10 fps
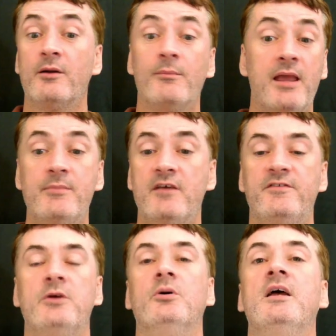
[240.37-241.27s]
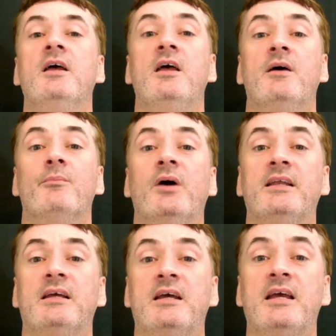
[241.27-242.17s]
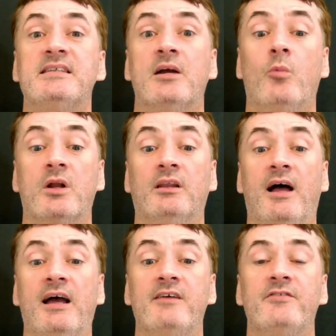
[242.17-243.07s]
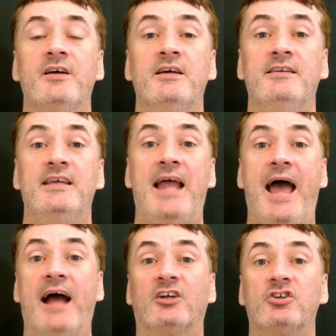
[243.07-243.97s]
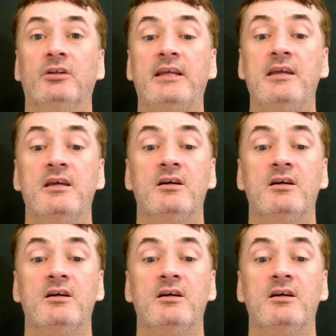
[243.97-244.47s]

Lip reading: may be a few, but is there one alive that actually